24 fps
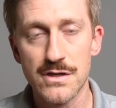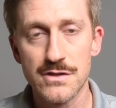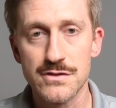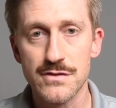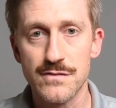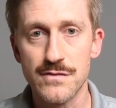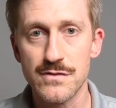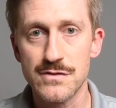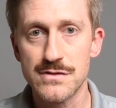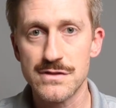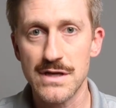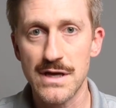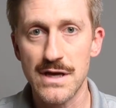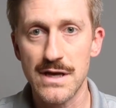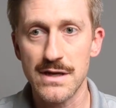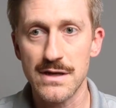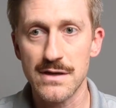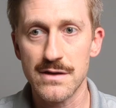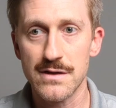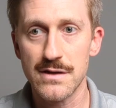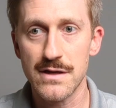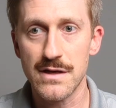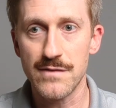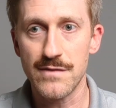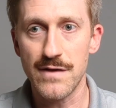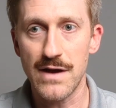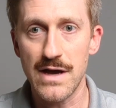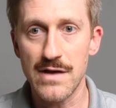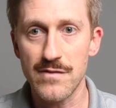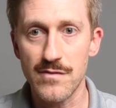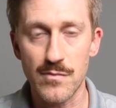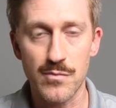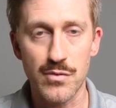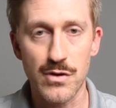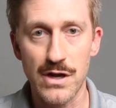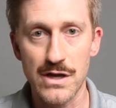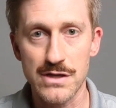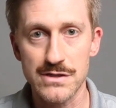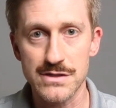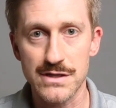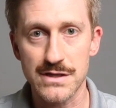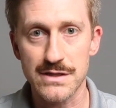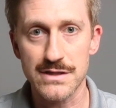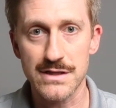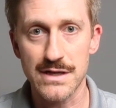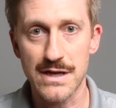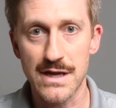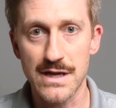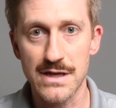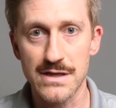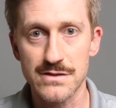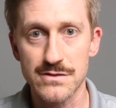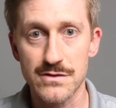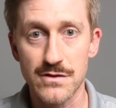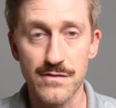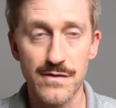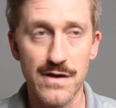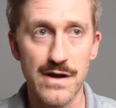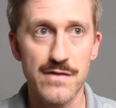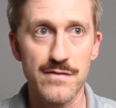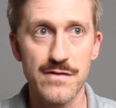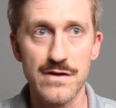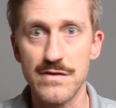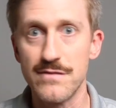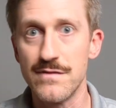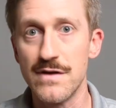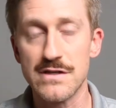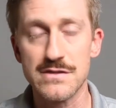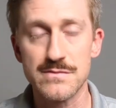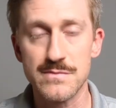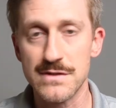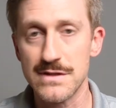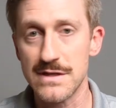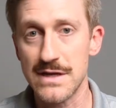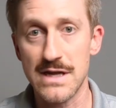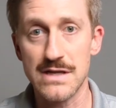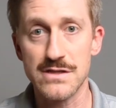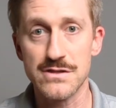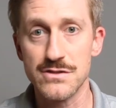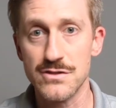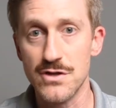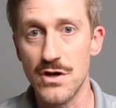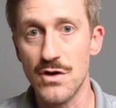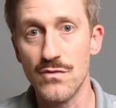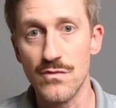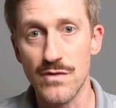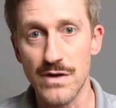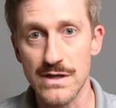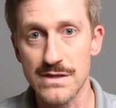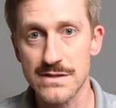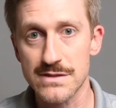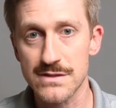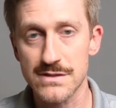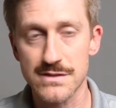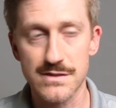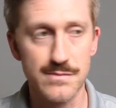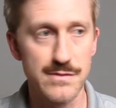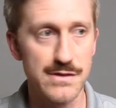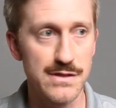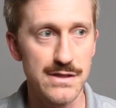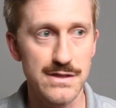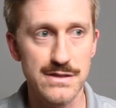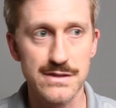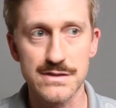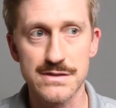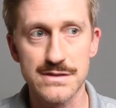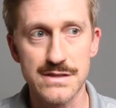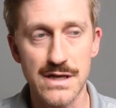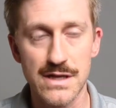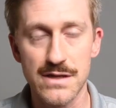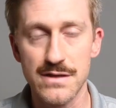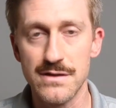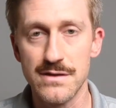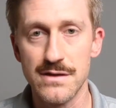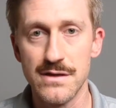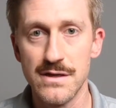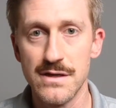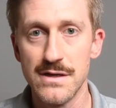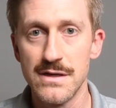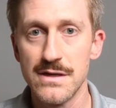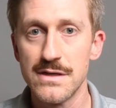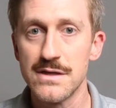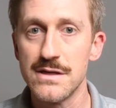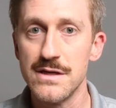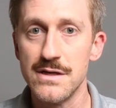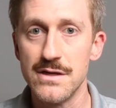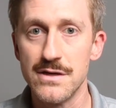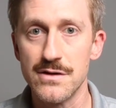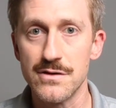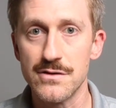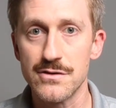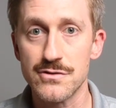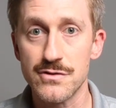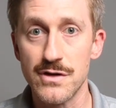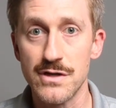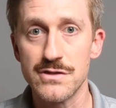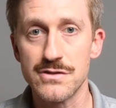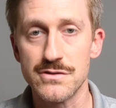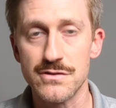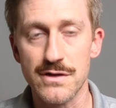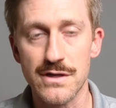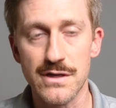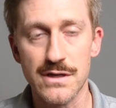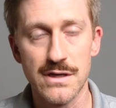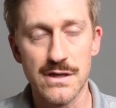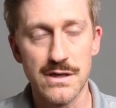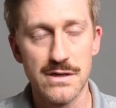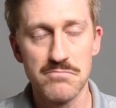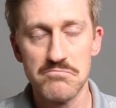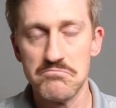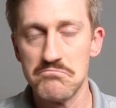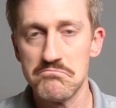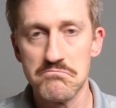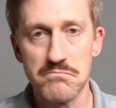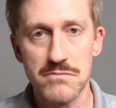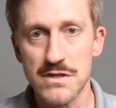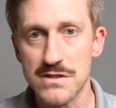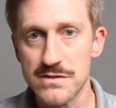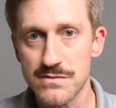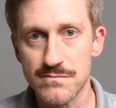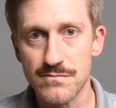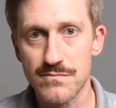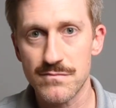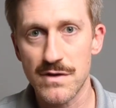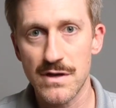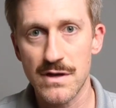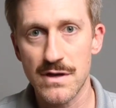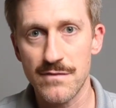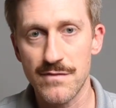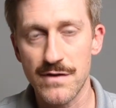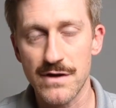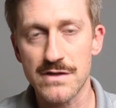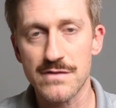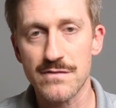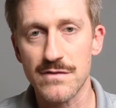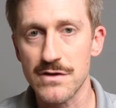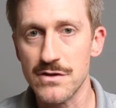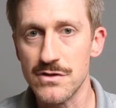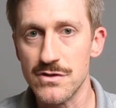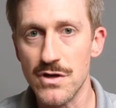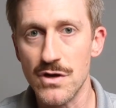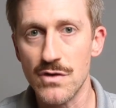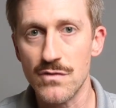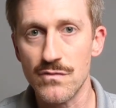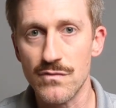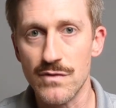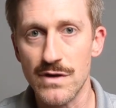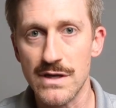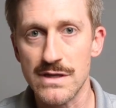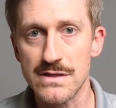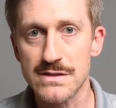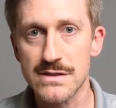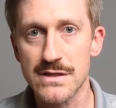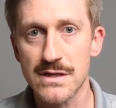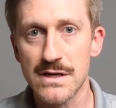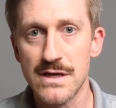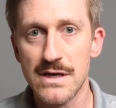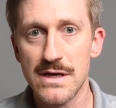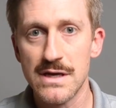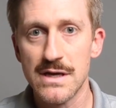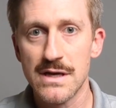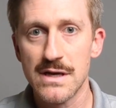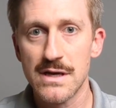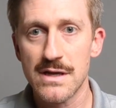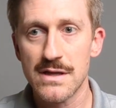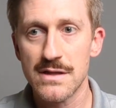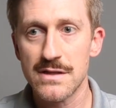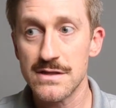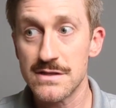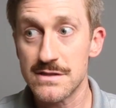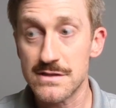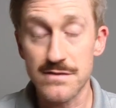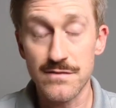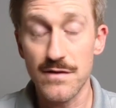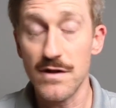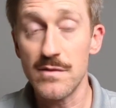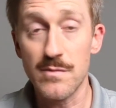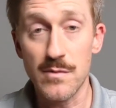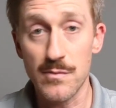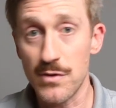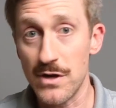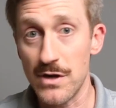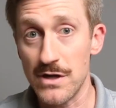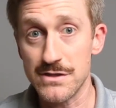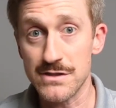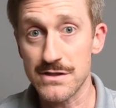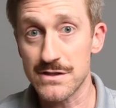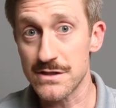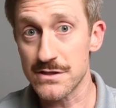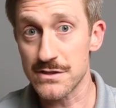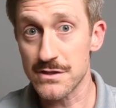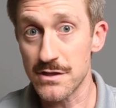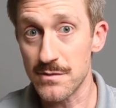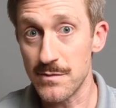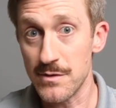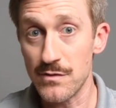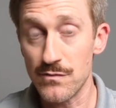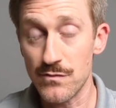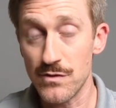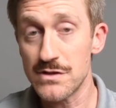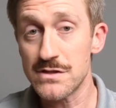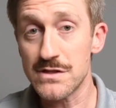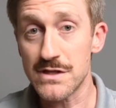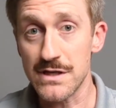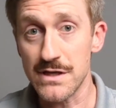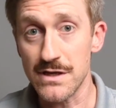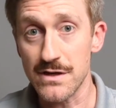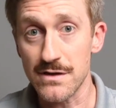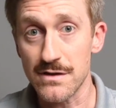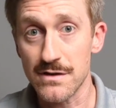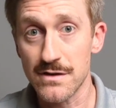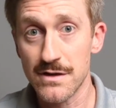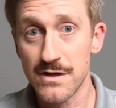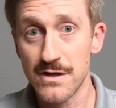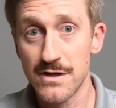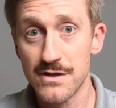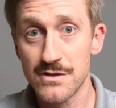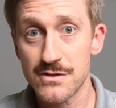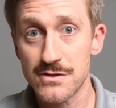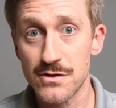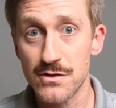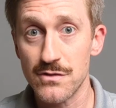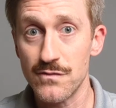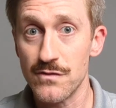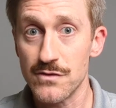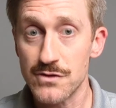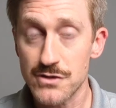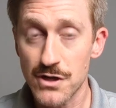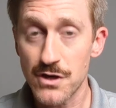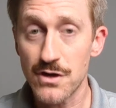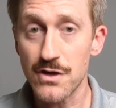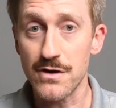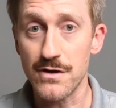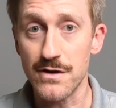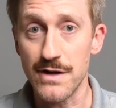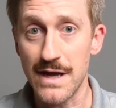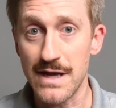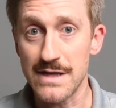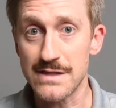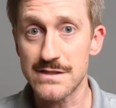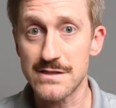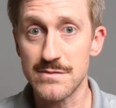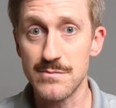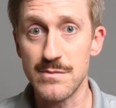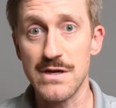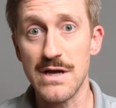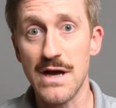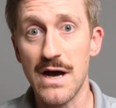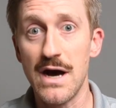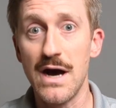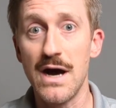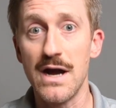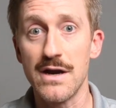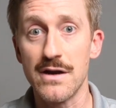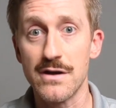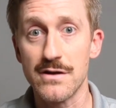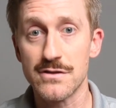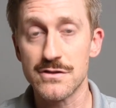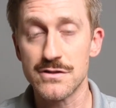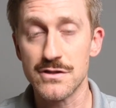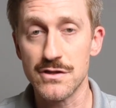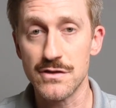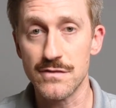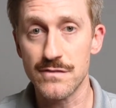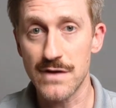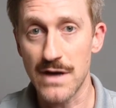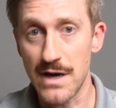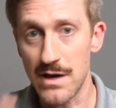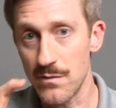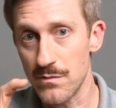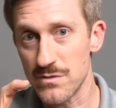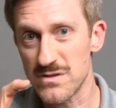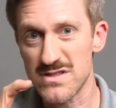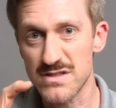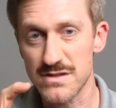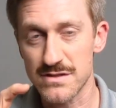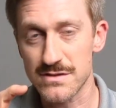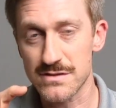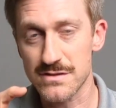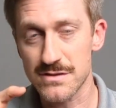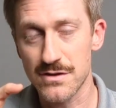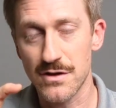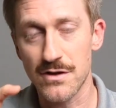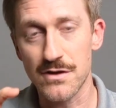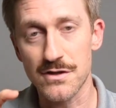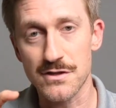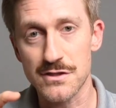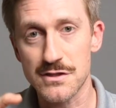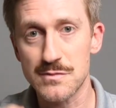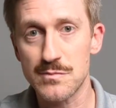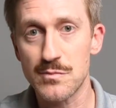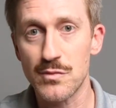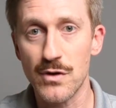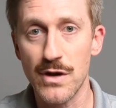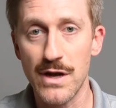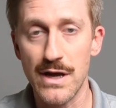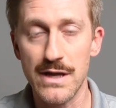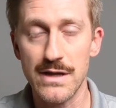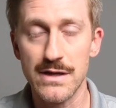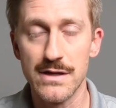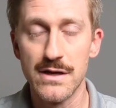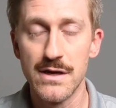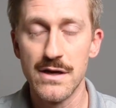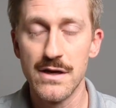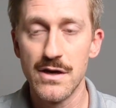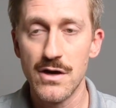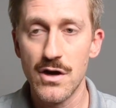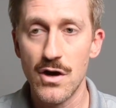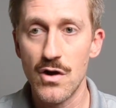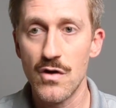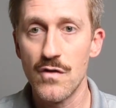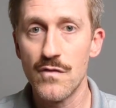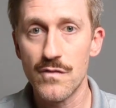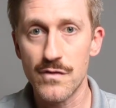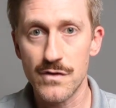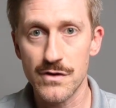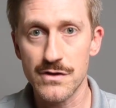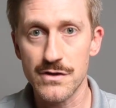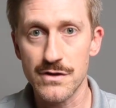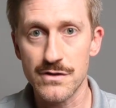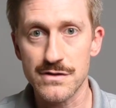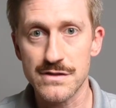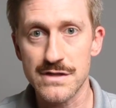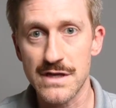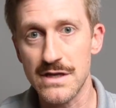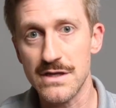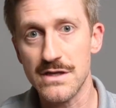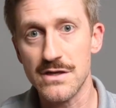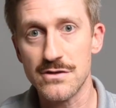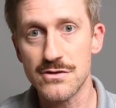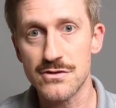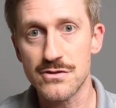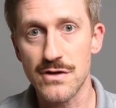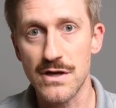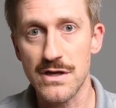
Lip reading: So if you say, if I have a project that has, or if I have an investment that has no risk, something like the 10-year treasury is effectively no risk, this development project is going to be riskier, so the return has to be higher. So you've got what's called a spread over your 10-year